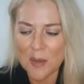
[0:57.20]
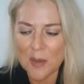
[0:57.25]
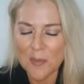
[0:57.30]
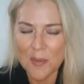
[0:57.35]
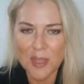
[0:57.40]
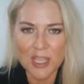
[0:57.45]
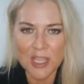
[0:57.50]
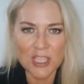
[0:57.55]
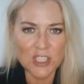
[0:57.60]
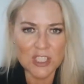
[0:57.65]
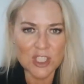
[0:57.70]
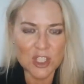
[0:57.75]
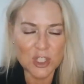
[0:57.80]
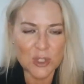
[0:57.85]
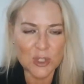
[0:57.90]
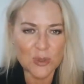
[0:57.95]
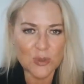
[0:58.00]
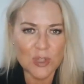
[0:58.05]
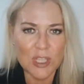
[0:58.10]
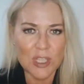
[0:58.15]

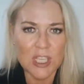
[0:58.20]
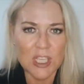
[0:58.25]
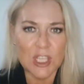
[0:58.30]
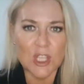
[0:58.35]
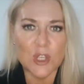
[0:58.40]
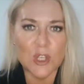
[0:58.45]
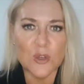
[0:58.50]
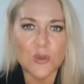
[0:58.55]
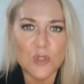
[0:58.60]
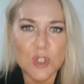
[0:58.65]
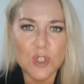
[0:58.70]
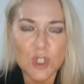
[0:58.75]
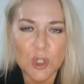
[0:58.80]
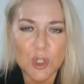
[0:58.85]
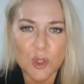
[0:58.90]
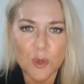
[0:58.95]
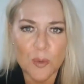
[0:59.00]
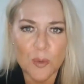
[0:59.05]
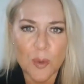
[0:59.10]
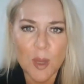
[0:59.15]
into the
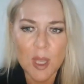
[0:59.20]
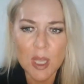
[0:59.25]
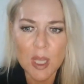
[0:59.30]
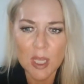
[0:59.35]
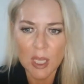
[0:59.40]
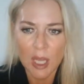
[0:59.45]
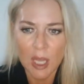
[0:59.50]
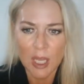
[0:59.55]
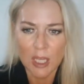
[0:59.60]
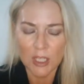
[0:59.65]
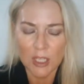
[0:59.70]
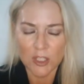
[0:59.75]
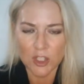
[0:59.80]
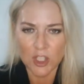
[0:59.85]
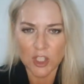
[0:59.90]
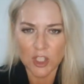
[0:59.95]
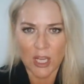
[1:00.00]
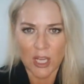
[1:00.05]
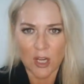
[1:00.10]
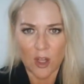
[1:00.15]
YouTube
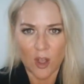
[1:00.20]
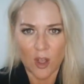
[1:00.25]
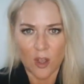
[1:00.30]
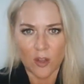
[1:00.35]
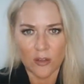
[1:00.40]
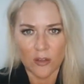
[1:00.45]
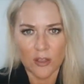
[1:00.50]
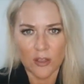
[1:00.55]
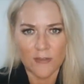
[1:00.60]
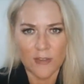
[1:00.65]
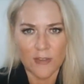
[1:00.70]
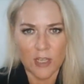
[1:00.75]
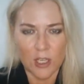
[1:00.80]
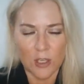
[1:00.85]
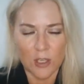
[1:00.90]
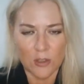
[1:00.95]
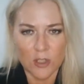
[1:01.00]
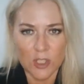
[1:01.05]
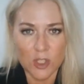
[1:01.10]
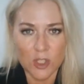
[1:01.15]
channel, the
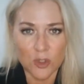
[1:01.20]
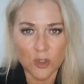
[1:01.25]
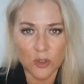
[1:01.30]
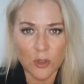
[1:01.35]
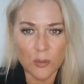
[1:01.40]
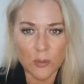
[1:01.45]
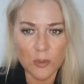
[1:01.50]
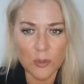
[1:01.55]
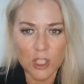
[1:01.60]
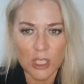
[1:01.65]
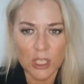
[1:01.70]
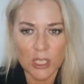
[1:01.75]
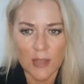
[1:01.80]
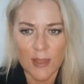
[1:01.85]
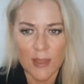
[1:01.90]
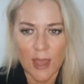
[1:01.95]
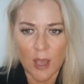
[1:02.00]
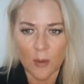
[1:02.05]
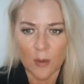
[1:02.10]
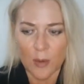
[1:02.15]
video description,
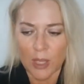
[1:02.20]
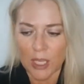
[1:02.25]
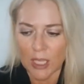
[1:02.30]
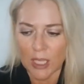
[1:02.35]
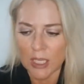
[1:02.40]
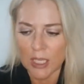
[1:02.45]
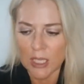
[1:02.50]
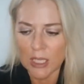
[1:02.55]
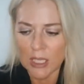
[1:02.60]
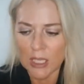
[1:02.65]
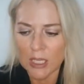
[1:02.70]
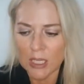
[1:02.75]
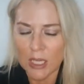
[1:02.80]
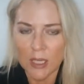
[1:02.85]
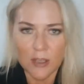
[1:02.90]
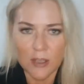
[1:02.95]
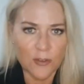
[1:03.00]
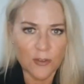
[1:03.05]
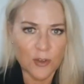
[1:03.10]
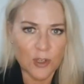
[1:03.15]
and that way,
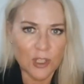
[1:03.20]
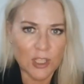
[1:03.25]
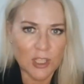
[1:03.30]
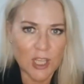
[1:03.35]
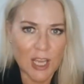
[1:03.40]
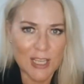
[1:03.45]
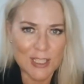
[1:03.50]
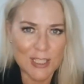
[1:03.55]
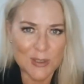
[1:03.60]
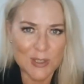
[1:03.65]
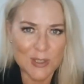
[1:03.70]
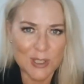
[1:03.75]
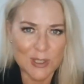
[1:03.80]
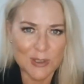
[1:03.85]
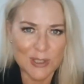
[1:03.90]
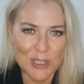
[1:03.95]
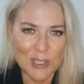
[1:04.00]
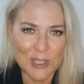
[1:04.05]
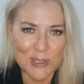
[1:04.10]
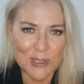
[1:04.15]
if you're inclined to use it,
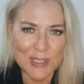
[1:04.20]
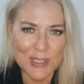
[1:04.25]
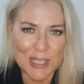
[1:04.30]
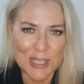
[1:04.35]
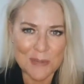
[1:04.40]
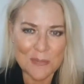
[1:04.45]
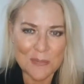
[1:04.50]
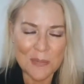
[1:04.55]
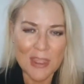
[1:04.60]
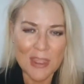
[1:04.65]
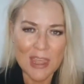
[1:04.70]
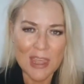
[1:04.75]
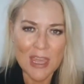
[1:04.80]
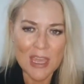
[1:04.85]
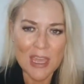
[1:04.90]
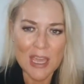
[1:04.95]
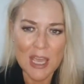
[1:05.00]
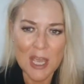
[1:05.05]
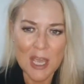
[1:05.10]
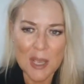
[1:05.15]
you use it.
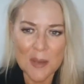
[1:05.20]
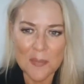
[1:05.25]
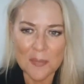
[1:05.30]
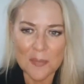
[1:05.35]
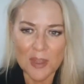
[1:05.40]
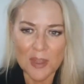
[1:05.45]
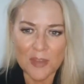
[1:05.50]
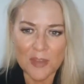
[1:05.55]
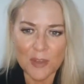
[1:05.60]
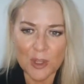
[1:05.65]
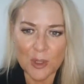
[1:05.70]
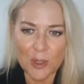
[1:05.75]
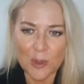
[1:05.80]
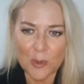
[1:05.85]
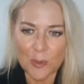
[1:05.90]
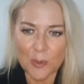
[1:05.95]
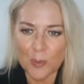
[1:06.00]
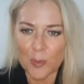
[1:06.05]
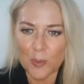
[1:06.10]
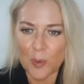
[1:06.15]
If
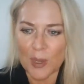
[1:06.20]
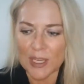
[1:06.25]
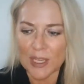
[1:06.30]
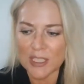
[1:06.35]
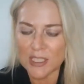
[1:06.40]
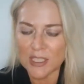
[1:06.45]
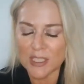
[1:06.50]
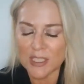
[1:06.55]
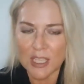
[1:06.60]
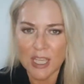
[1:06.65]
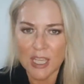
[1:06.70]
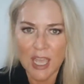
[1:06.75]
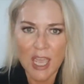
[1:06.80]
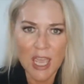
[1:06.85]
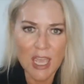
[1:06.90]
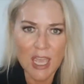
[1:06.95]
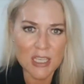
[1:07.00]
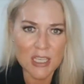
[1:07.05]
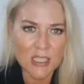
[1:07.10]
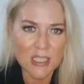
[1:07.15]
you wait till the
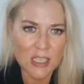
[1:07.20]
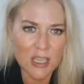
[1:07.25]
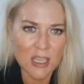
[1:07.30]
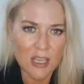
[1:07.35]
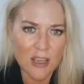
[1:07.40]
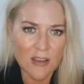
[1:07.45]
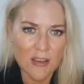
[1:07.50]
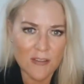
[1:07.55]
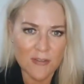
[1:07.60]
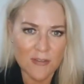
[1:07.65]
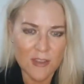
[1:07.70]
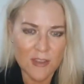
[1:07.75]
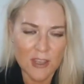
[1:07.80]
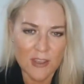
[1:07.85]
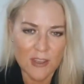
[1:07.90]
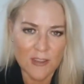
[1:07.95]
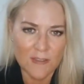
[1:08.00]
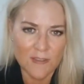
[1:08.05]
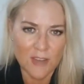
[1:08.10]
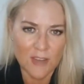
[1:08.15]
end of
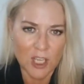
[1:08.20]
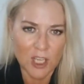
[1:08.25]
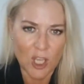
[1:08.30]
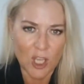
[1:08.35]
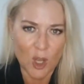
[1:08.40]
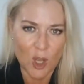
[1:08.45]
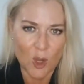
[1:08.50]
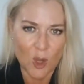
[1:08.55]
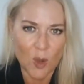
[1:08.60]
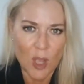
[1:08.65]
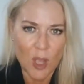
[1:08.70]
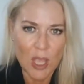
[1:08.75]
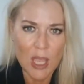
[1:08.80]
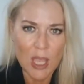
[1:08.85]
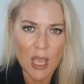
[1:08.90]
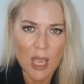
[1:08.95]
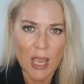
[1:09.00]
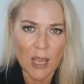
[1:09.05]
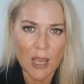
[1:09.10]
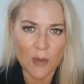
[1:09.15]
the video,
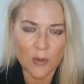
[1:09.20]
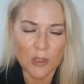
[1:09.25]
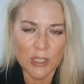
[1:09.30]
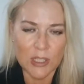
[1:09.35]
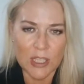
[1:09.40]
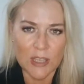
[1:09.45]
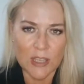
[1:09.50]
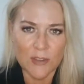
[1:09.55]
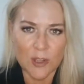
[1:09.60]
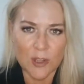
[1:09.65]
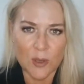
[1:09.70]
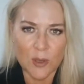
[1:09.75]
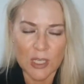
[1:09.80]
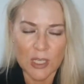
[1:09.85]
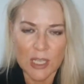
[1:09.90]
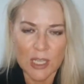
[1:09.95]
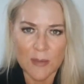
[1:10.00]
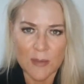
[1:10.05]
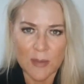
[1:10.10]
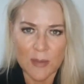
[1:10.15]
I will give you
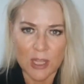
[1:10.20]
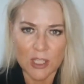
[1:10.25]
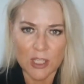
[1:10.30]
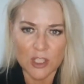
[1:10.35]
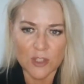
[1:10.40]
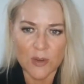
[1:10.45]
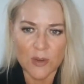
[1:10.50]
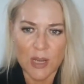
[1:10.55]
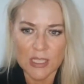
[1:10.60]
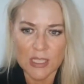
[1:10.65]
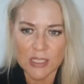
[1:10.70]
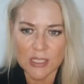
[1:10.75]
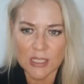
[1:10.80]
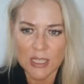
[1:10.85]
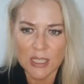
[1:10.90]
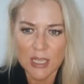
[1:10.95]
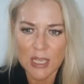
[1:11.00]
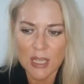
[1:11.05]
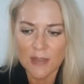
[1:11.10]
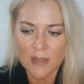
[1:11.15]
an email
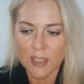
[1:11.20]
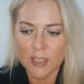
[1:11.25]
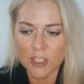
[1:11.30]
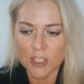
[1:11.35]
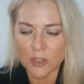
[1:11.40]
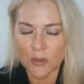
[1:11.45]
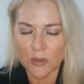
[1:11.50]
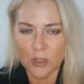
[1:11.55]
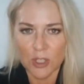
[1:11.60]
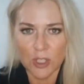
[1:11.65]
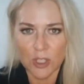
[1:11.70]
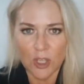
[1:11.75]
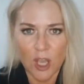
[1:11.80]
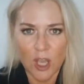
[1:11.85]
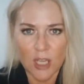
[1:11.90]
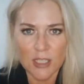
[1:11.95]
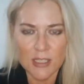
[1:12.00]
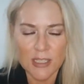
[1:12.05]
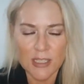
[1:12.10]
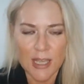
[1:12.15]
address that you can
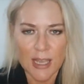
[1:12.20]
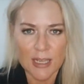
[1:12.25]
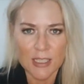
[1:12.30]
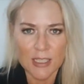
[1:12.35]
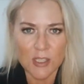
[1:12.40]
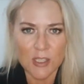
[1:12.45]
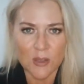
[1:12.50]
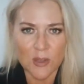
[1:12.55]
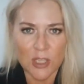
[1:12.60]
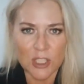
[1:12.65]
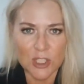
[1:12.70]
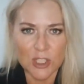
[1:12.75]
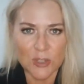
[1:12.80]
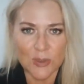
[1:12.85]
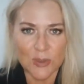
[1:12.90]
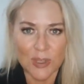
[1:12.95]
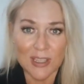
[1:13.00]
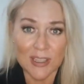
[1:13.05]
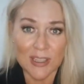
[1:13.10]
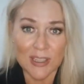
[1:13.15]
contact so that
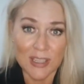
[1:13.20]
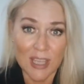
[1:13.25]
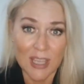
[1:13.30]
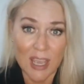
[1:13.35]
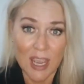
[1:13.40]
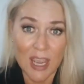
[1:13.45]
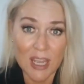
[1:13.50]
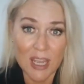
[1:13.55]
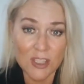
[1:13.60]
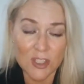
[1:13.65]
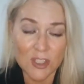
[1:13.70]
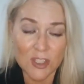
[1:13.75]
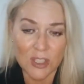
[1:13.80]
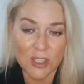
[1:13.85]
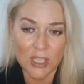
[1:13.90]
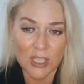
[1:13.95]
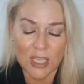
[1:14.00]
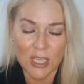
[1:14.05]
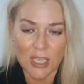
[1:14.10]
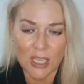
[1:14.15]
you can get the answer
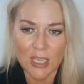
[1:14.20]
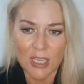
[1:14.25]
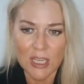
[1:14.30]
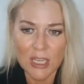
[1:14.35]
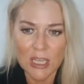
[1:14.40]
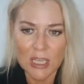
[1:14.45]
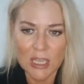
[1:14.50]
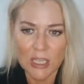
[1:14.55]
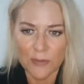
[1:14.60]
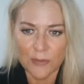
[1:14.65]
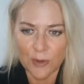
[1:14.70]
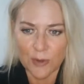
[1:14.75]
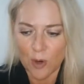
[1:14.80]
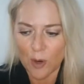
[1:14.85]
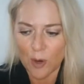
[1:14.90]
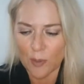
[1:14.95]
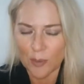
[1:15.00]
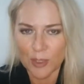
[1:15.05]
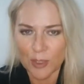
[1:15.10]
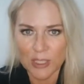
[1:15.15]
key if you
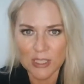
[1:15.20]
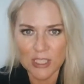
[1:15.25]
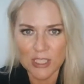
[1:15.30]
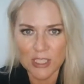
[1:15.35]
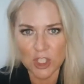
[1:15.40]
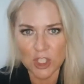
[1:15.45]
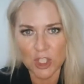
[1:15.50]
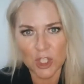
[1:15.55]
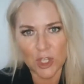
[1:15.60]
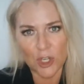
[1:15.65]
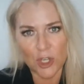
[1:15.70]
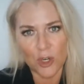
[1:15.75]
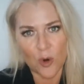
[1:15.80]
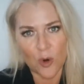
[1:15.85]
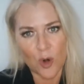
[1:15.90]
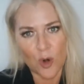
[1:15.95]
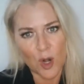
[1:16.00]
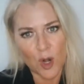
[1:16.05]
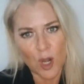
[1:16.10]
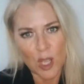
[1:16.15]
are a practitioner
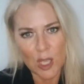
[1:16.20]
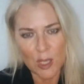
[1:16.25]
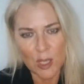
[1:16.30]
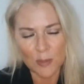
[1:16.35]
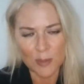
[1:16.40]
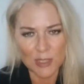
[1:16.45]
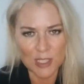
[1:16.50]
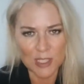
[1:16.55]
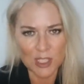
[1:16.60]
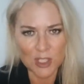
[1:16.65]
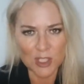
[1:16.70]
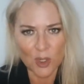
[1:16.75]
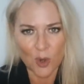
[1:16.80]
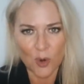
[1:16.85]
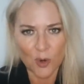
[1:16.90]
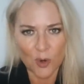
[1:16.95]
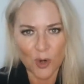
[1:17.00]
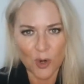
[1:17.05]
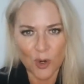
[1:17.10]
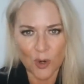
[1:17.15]
or business
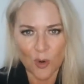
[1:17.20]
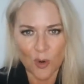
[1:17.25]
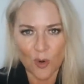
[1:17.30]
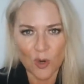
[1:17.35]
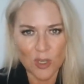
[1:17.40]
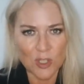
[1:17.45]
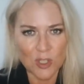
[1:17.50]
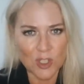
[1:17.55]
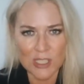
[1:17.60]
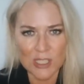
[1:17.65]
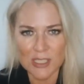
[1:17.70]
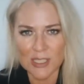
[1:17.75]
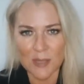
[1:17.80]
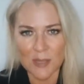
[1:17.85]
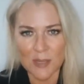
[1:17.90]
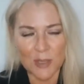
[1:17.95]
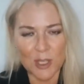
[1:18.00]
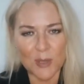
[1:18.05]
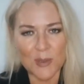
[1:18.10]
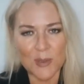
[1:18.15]
owner or just
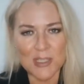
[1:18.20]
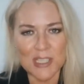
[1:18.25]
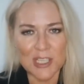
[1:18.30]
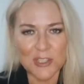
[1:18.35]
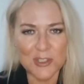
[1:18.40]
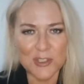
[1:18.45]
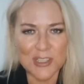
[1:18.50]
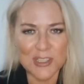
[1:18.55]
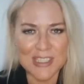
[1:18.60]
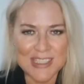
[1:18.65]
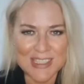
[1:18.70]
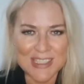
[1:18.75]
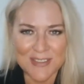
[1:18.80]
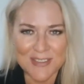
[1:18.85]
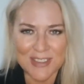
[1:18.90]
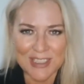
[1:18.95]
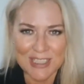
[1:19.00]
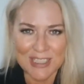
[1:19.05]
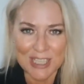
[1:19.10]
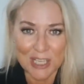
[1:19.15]
somebody who is interested in
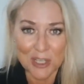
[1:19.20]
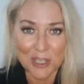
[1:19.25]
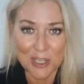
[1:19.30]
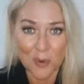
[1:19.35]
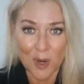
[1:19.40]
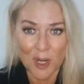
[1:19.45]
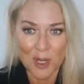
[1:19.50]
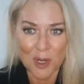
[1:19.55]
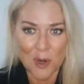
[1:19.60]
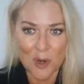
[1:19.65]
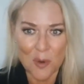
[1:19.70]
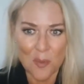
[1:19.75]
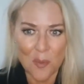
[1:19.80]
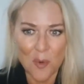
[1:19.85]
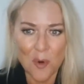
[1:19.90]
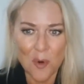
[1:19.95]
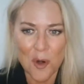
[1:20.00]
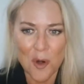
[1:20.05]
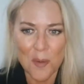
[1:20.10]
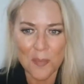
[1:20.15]
civility and you want to know
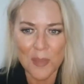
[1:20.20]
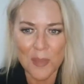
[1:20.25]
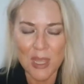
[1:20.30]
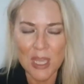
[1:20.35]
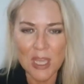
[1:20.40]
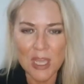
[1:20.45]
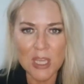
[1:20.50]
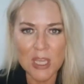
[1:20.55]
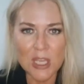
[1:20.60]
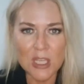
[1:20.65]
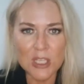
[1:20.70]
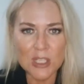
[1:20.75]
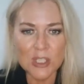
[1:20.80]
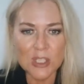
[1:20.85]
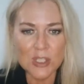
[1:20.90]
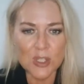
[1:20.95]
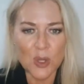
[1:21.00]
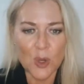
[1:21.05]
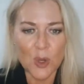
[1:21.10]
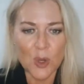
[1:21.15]
more.
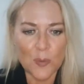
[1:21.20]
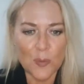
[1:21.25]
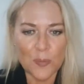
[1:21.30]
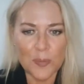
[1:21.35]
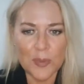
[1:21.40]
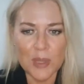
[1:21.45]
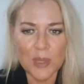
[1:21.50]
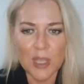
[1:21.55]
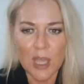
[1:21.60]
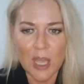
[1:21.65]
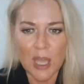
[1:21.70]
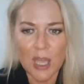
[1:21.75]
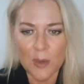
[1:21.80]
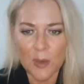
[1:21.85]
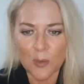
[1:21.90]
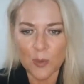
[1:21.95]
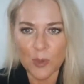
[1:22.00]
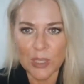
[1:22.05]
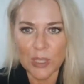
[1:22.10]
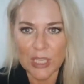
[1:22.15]
So
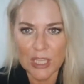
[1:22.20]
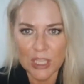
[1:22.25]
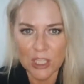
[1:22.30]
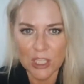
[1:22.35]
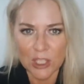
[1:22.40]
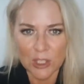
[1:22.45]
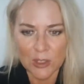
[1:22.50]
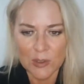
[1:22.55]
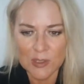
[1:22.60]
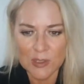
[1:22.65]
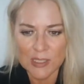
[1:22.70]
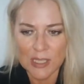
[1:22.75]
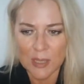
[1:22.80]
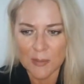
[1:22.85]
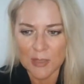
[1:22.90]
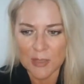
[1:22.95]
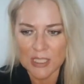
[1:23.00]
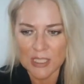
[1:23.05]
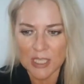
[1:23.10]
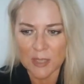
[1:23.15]
we use,
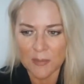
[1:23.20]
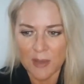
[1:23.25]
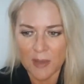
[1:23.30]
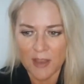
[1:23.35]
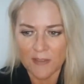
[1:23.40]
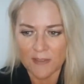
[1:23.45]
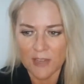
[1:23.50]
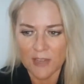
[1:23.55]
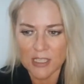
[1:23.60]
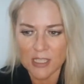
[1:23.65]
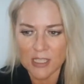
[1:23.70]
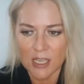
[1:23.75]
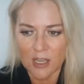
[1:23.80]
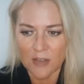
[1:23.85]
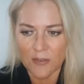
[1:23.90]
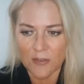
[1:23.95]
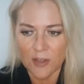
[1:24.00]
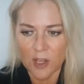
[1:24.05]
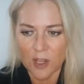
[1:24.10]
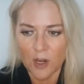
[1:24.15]
let me take my face out
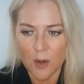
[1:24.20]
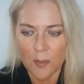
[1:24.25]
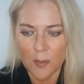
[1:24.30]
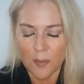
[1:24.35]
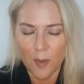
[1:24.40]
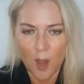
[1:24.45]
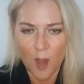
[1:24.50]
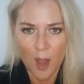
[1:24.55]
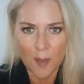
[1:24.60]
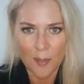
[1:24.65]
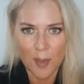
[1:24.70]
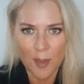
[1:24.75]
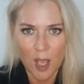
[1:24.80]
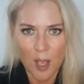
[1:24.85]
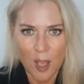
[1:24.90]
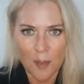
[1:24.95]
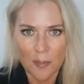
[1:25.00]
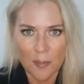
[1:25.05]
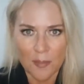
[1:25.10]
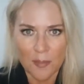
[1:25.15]
of here and pop
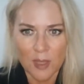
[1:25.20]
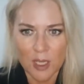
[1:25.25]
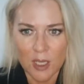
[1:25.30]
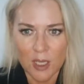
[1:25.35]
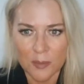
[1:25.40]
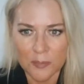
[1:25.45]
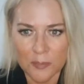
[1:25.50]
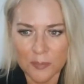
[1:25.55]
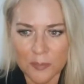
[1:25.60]
up this